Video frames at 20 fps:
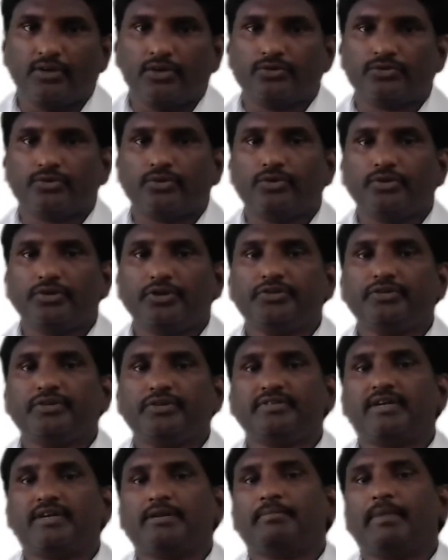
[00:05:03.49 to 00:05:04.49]
So
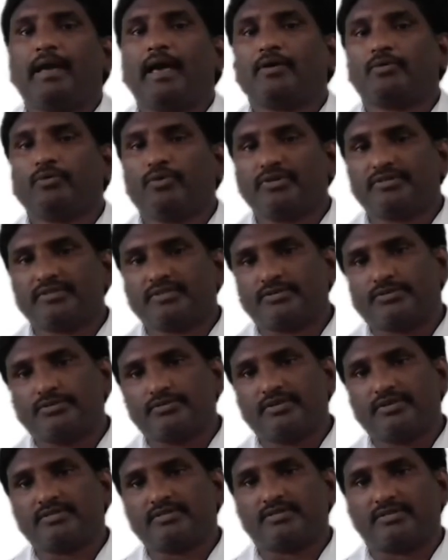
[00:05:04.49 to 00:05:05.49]
Unix and Mac OS
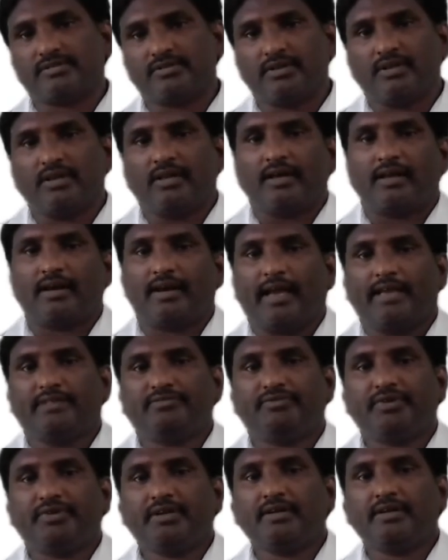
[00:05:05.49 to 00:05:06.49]
uses
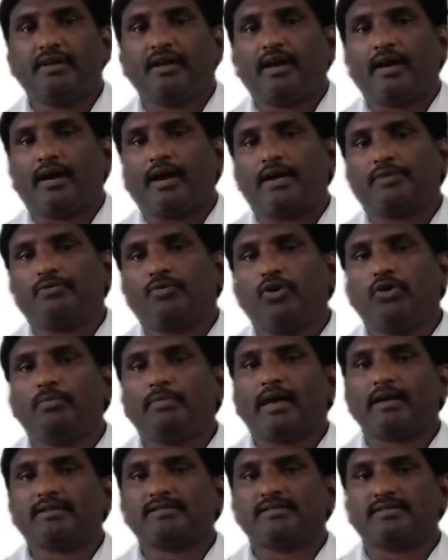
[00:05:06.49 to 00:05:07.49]
line feed, and old
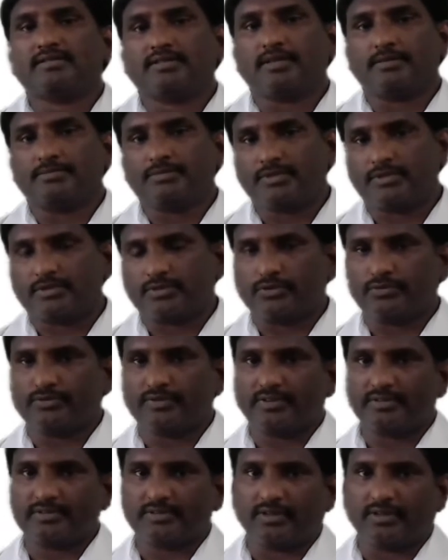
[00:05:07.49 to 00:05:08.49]
Mac systems
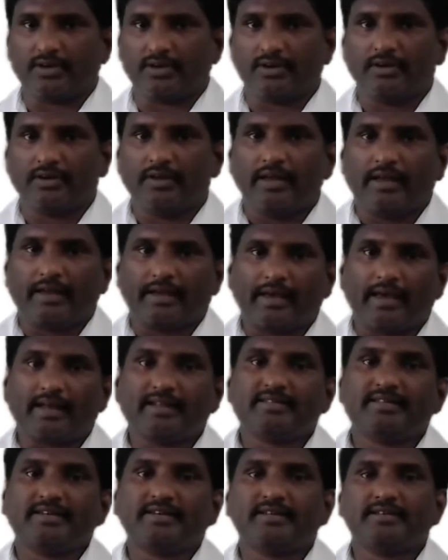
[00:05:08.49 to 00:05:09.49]
uses
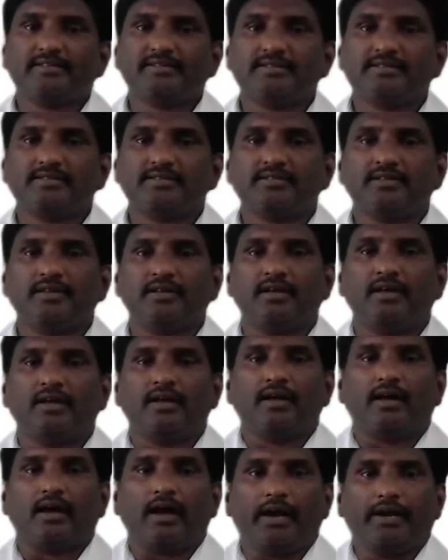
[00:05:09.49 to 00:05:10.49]
carries returns,
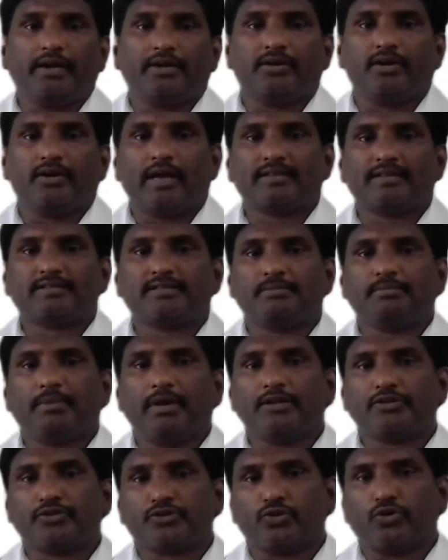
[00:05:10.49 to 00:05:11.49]
and
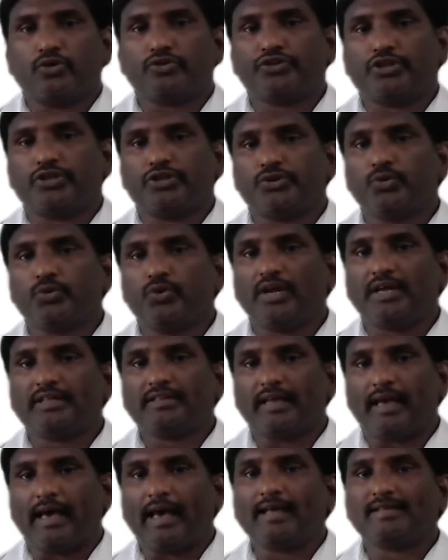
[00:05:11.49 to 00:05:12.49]
XML stores a new
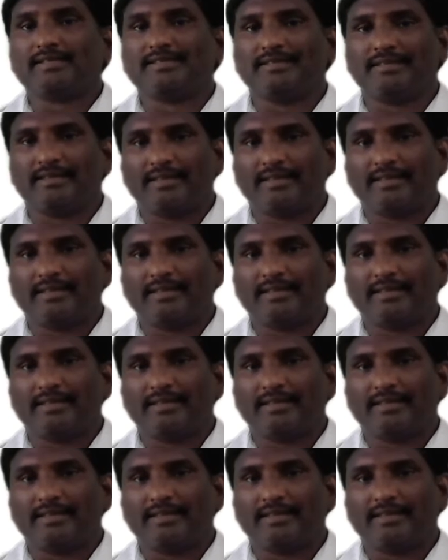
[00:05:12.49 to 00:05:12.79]
line as